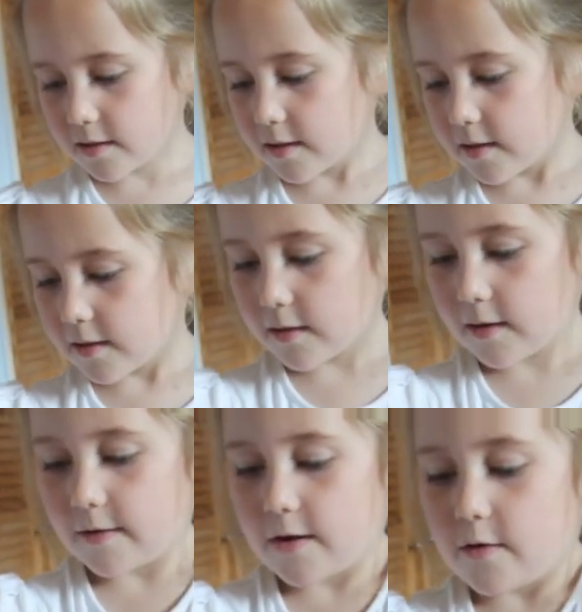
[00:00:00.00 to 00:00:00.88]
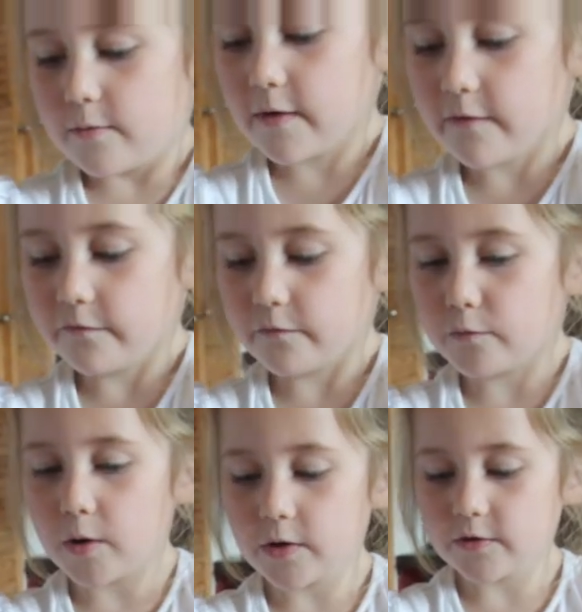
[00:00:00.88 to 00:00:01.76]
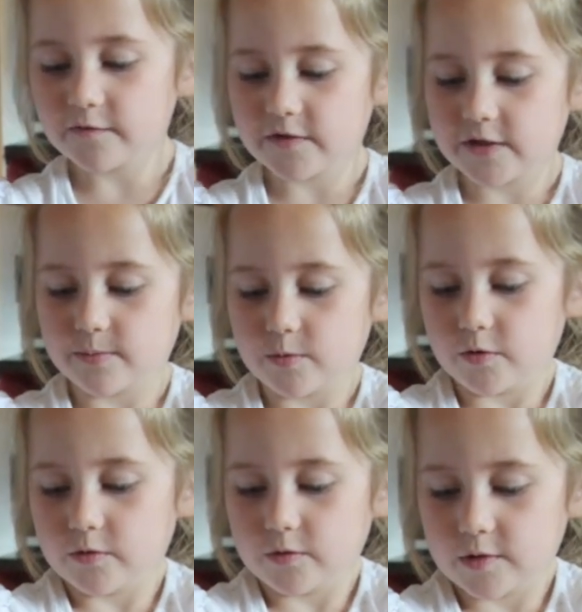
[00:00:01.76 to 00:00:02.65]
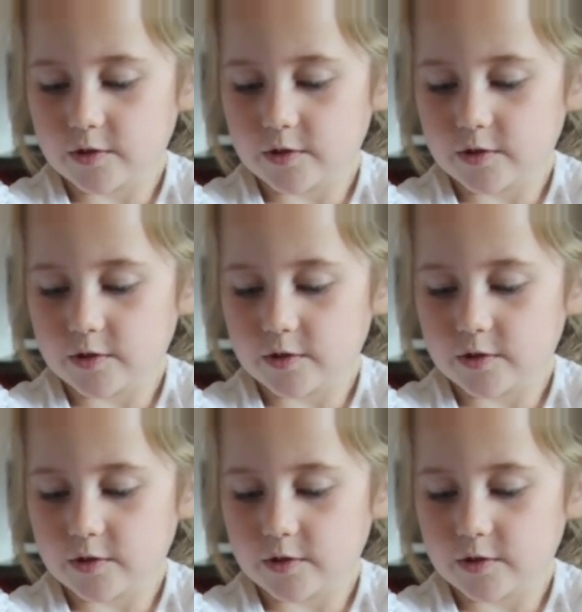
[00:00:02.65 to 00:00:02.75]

Yeah. With one of the spoons, you